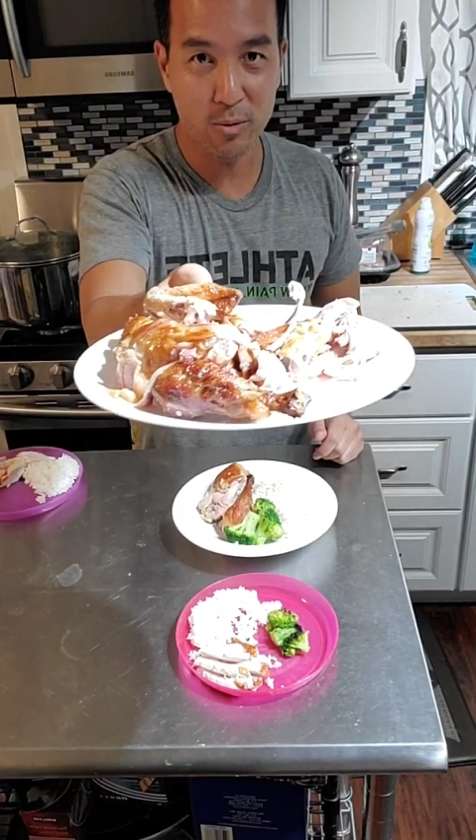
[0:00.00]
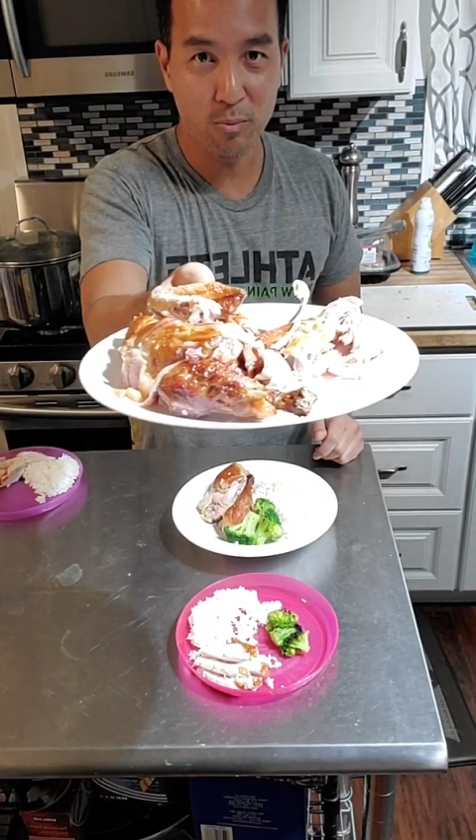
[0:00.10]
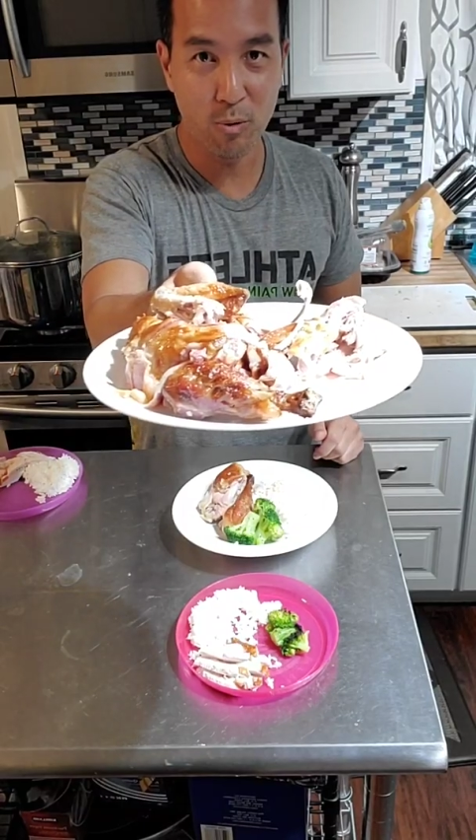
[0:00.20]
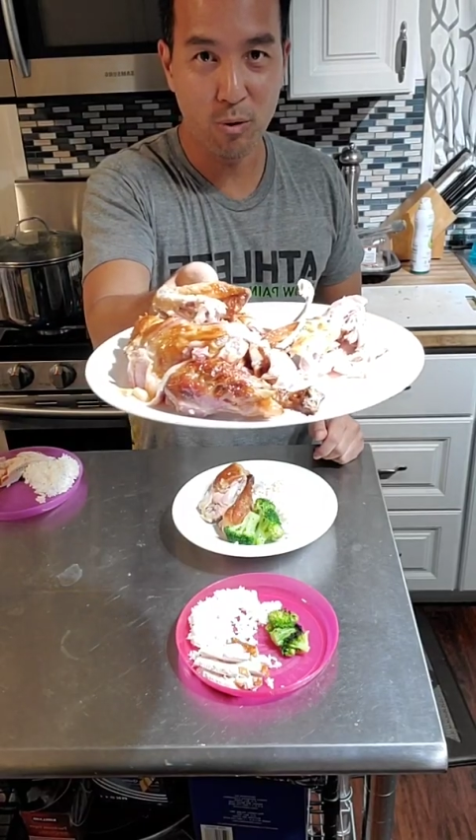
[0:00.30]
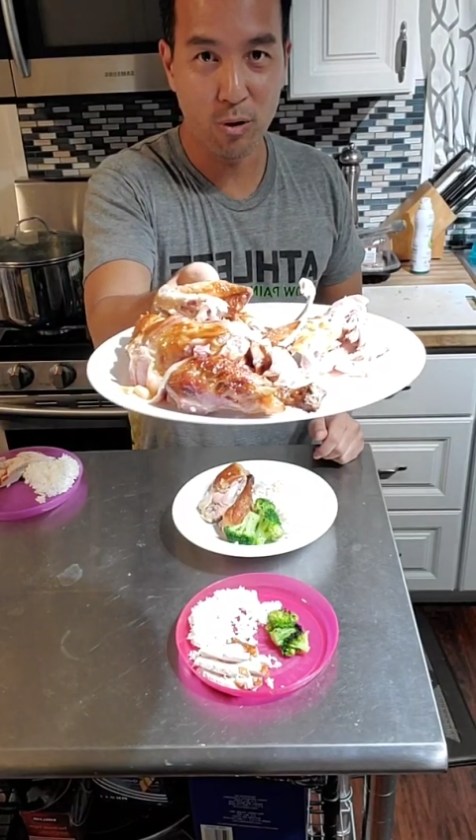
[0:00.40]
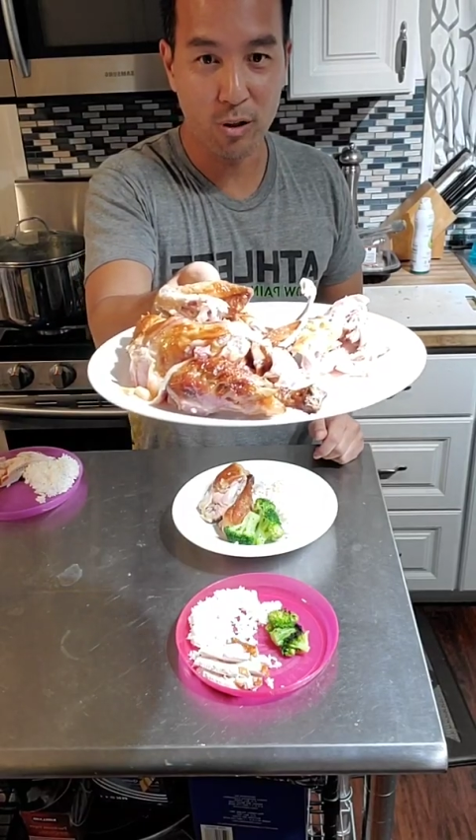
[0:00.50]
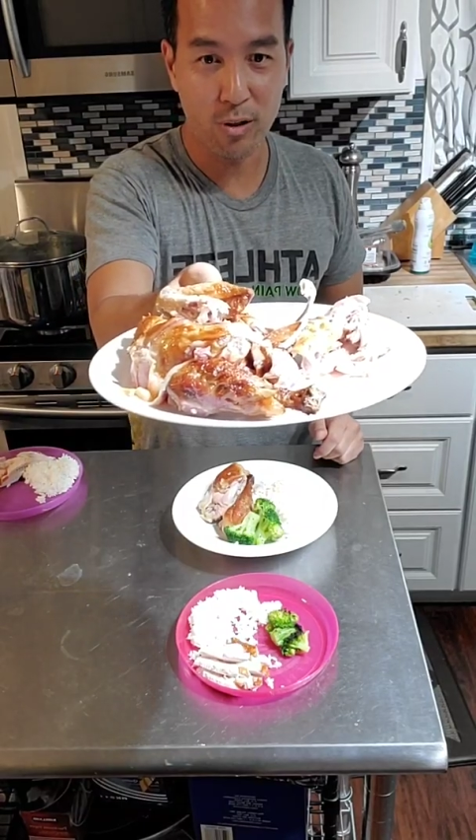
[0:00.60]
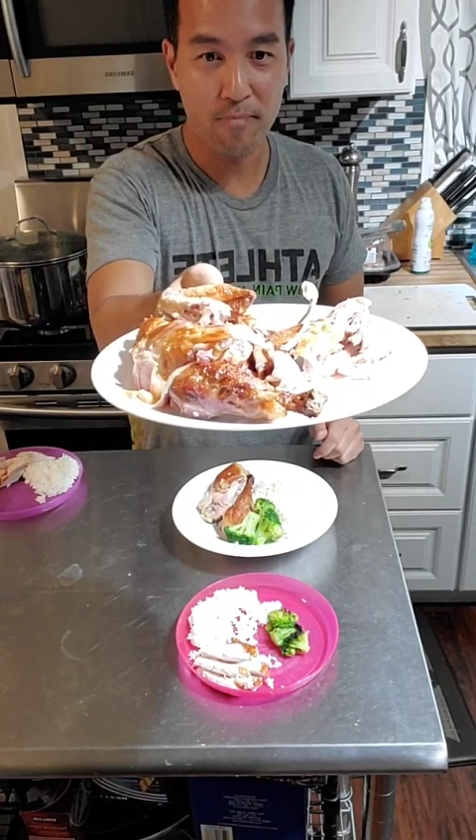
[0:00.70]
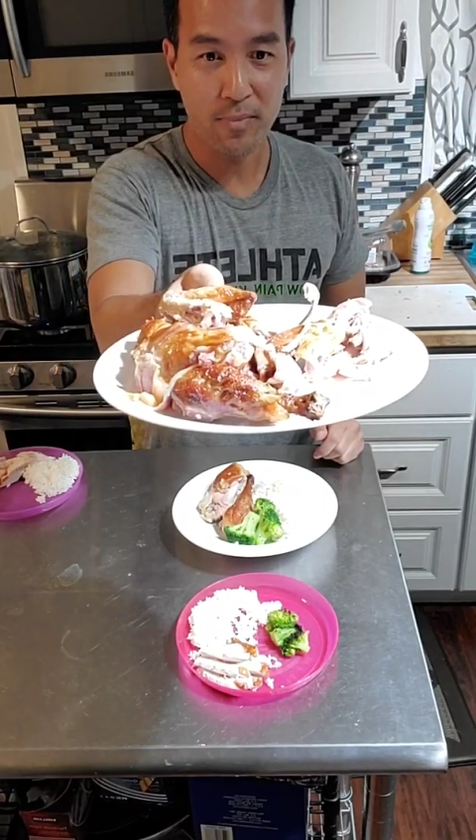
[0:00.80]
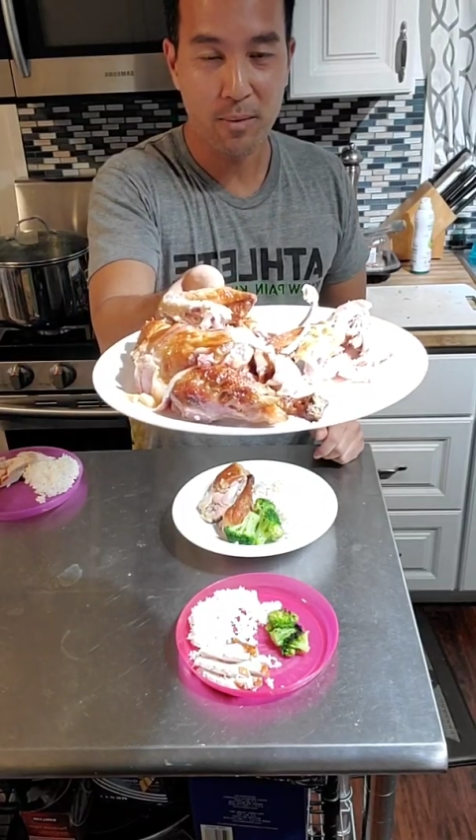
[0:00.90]
more
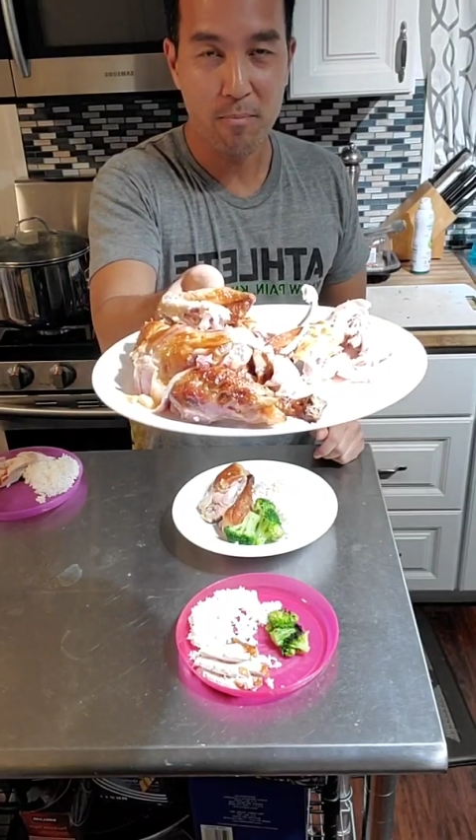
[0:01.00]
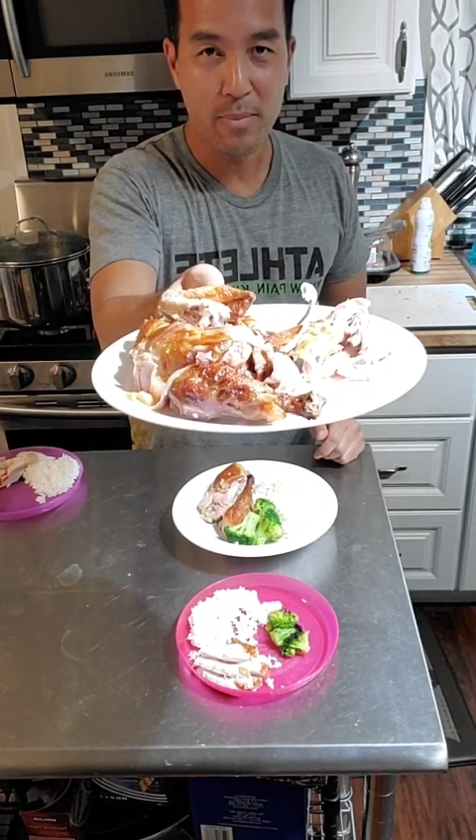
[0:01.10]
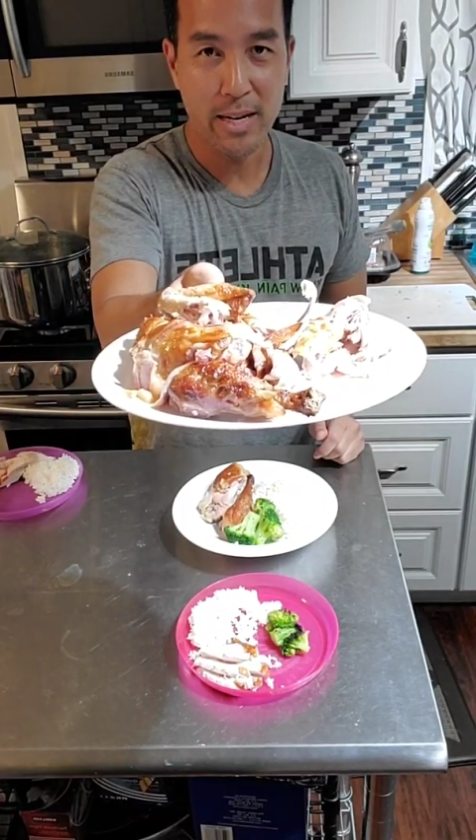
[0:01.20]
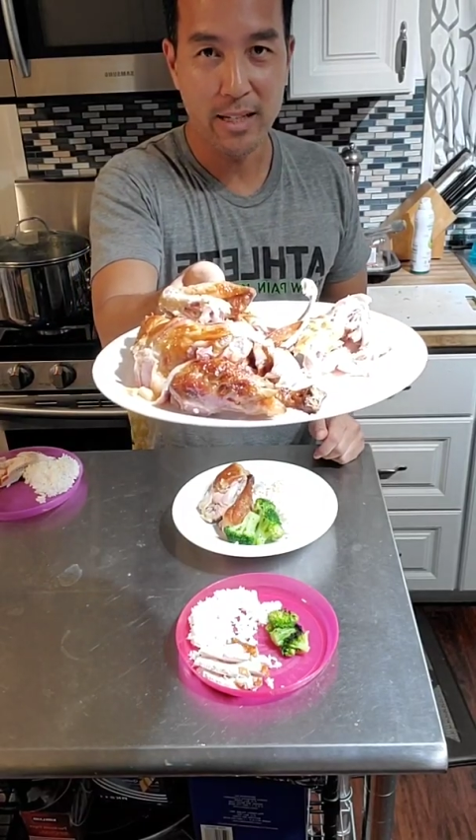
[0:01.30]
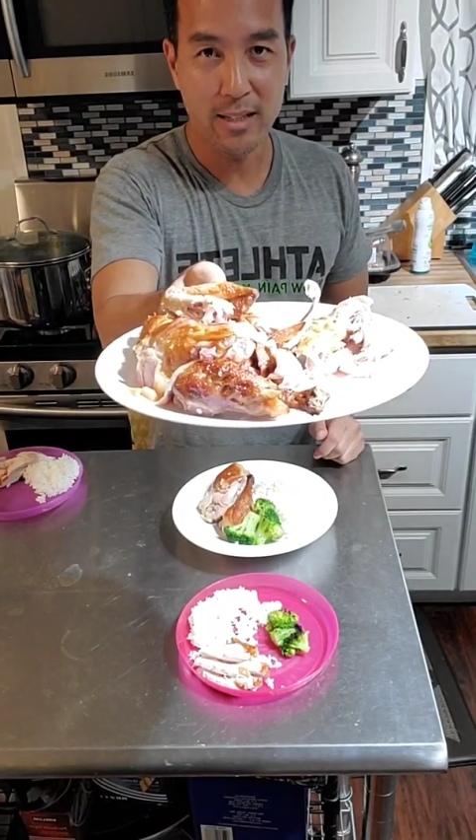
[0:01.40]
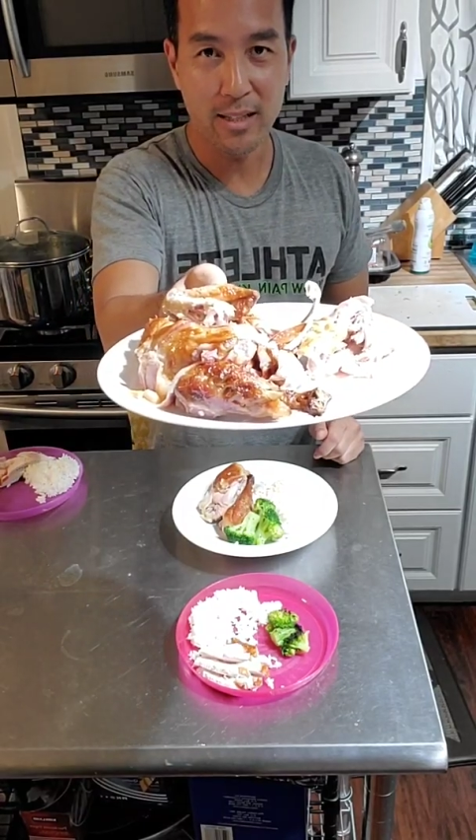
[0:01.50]
meat.